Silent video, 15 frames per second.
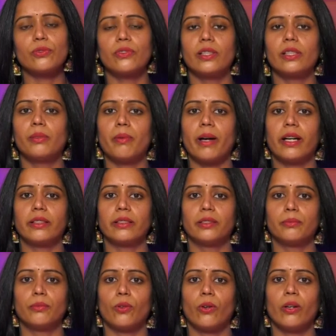to feel bad
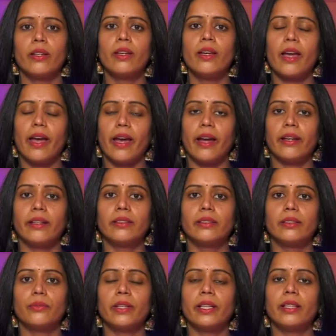anymore. And
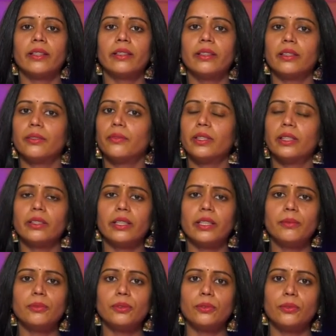when I
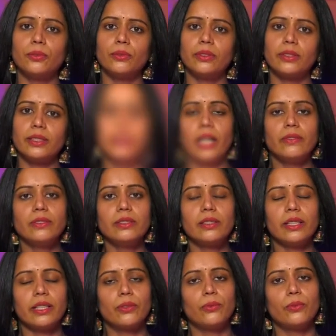came to know this, I was
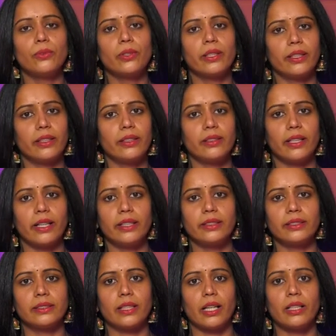like, okay,
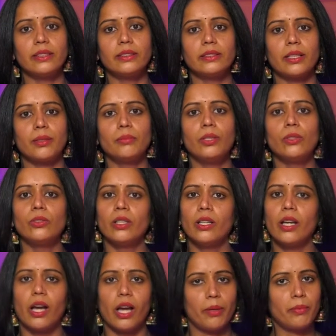nice. And somehow
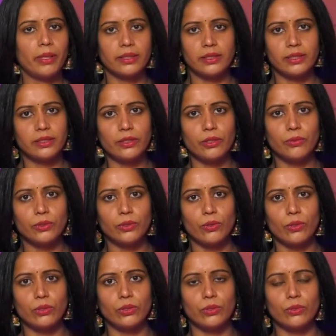my sister was
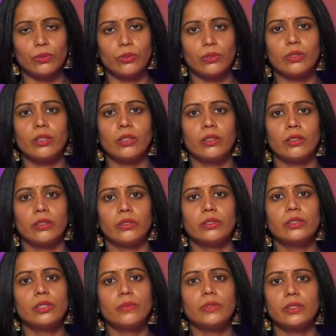also,
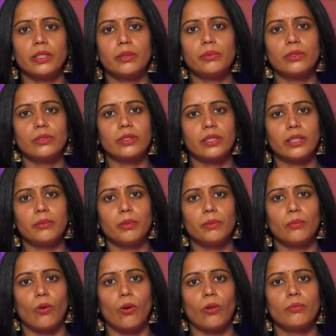she was able to see my
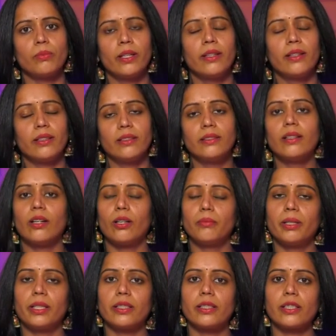mom in her
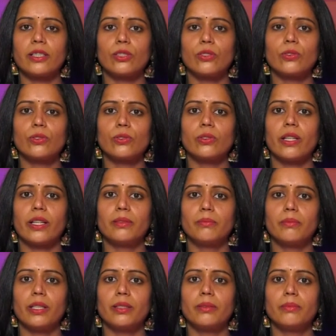meditation. So that
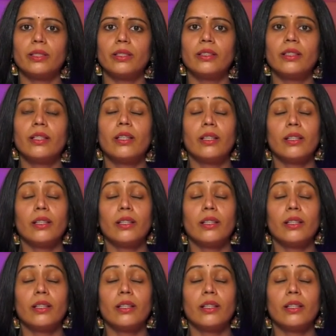made me